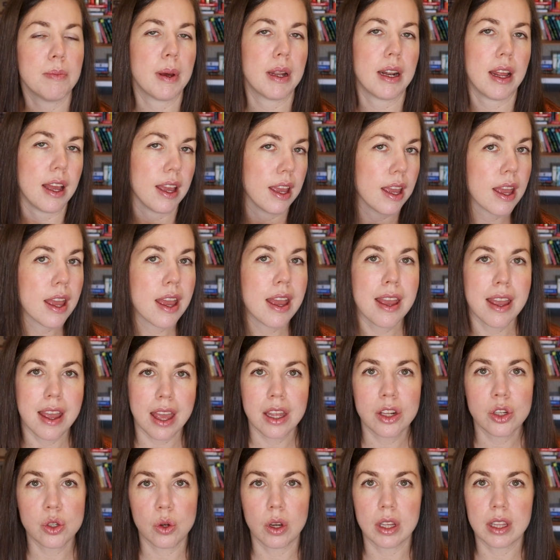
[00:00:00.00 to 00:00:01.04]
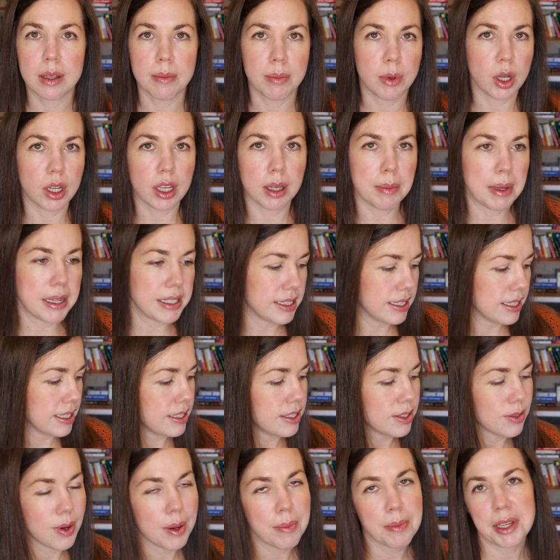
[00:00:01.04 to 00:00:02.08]
but I enjoyed the book immensely.
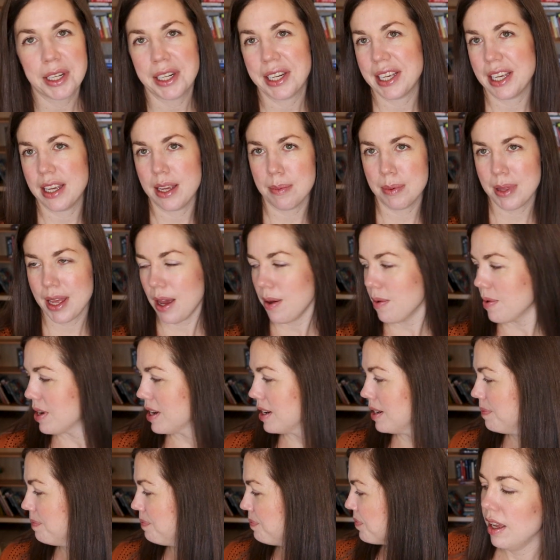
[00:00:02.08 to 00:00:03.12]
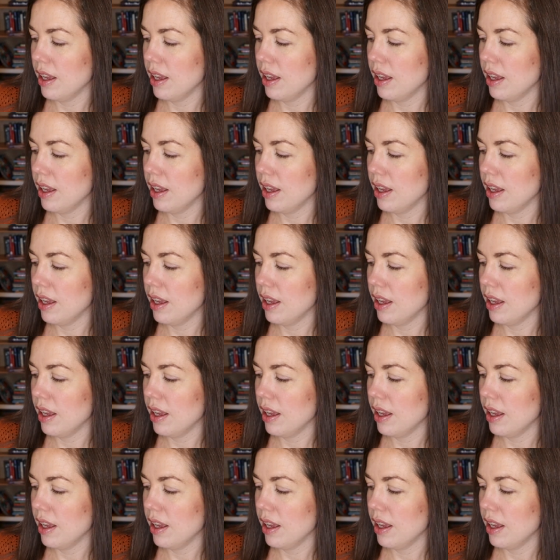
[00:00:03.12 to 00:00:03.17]
So I'm going to keep that one.